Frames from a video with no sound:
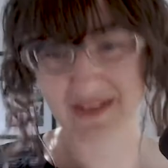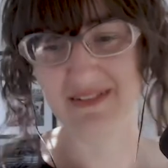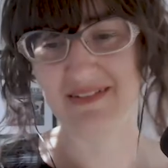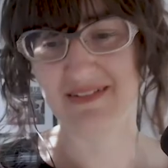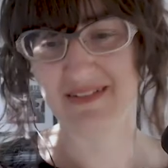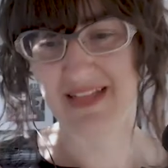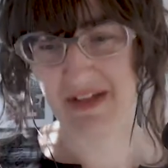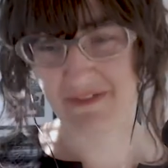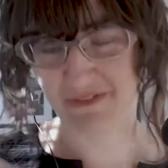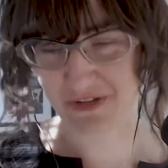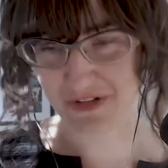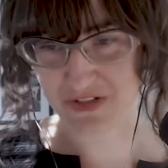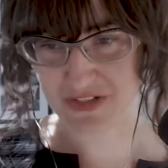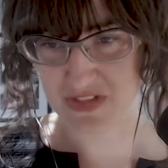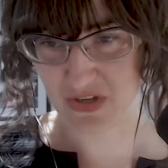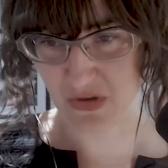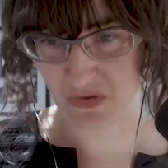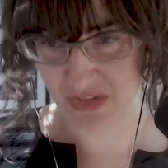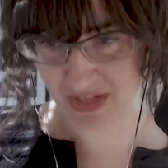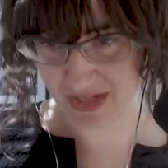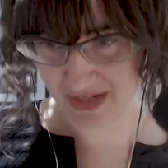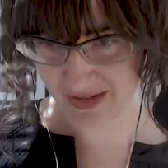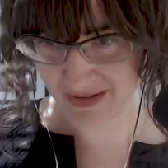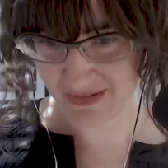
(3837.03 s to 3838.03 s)
level so
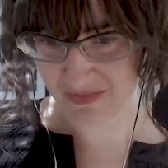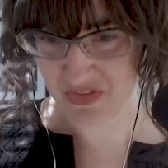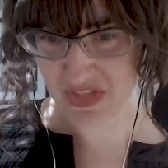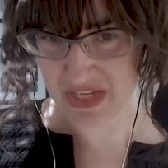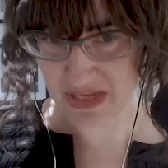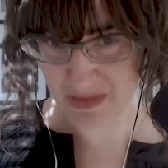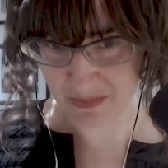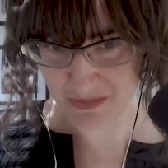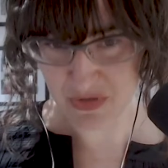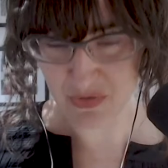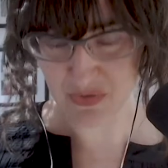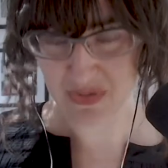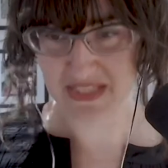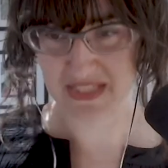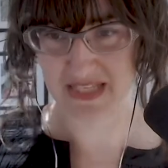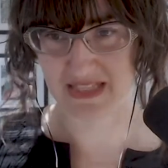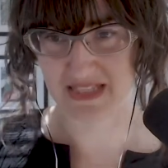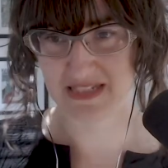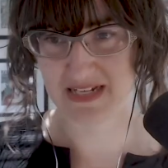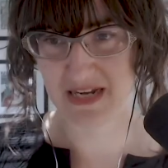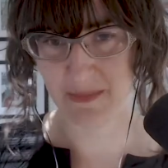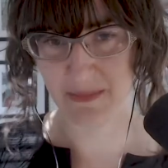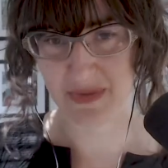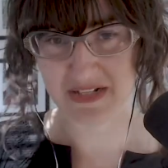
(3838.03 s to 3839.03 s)
the the immune
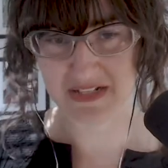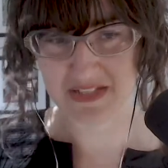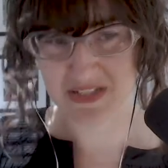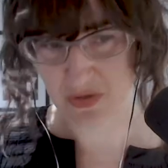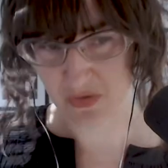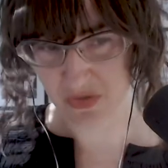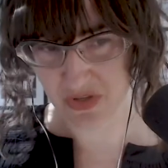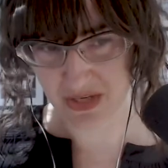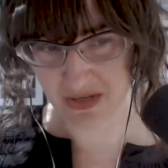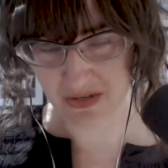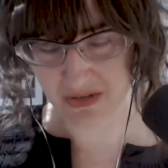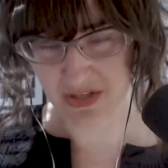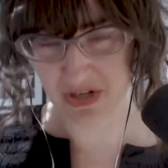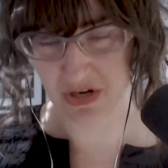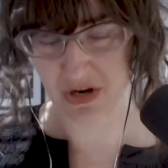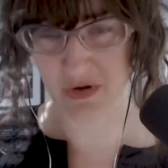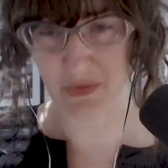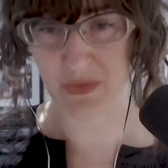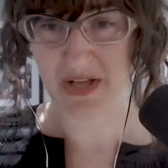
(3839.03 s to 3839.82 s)
system and so the you know